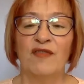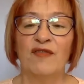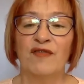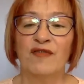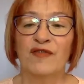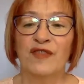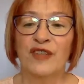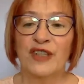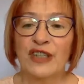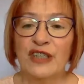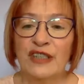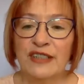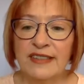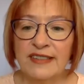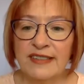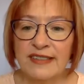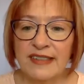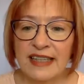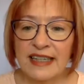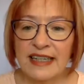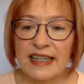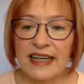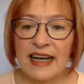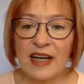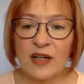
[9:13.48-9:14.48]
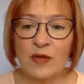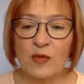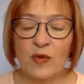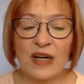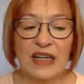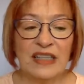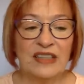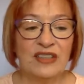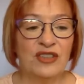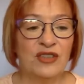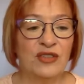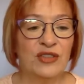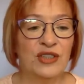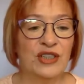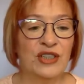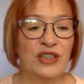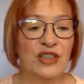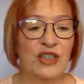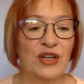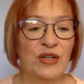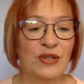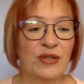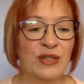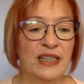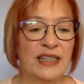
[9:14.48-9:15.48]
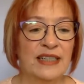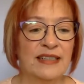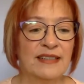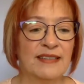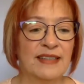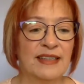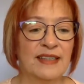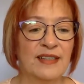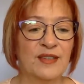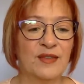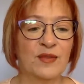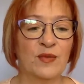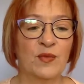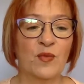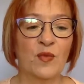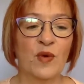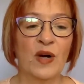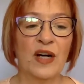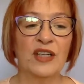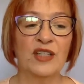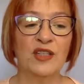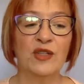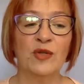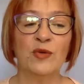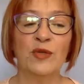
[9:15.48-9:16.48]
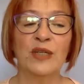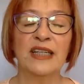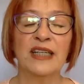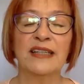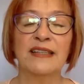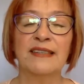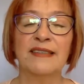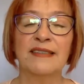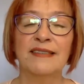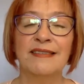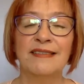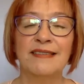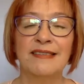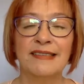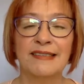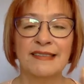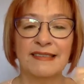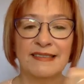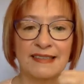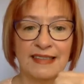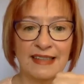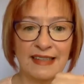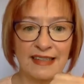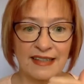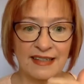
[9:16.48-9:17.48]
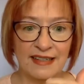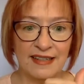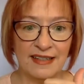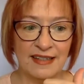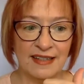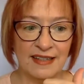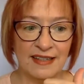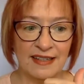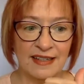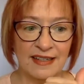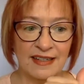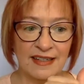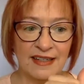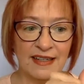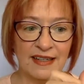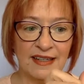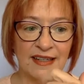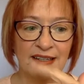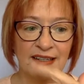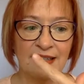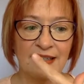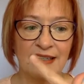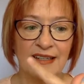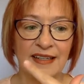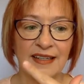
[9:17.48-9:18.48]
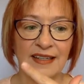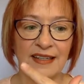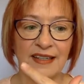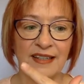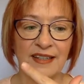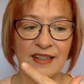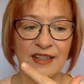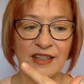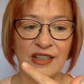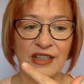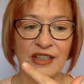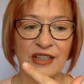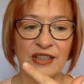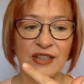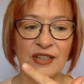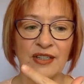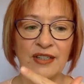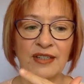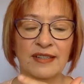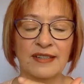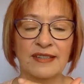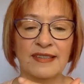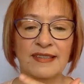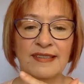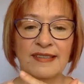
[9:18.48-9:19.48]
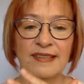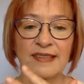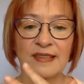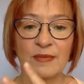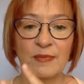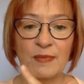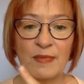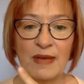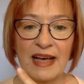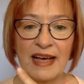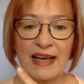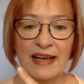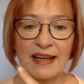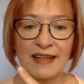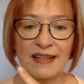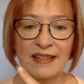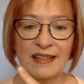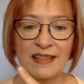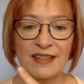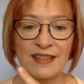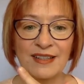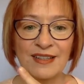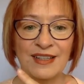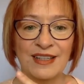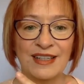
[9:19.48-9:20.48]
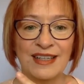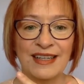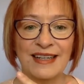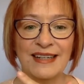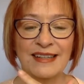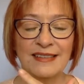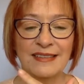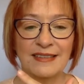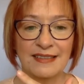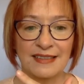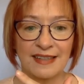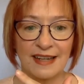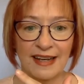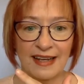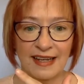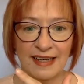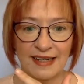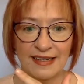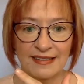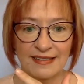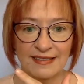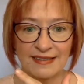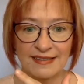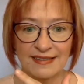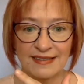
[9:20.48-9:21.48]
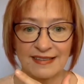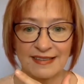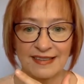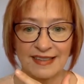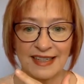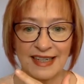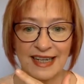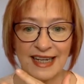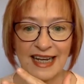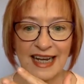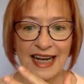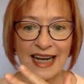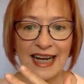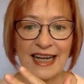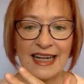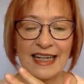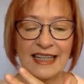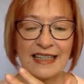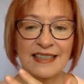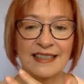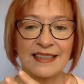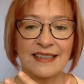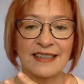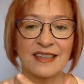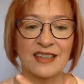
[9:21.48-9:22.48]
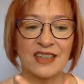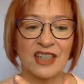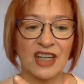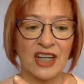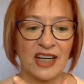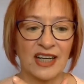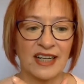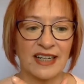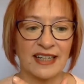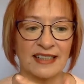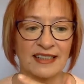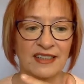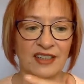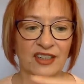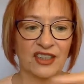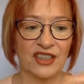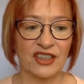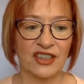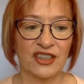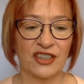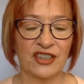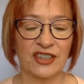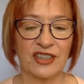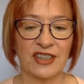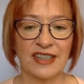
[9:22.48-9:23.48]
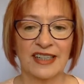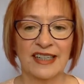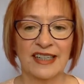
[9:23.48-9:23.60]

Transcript: First thing I want you to notice is what you can see, hear, smell, taste, and touch.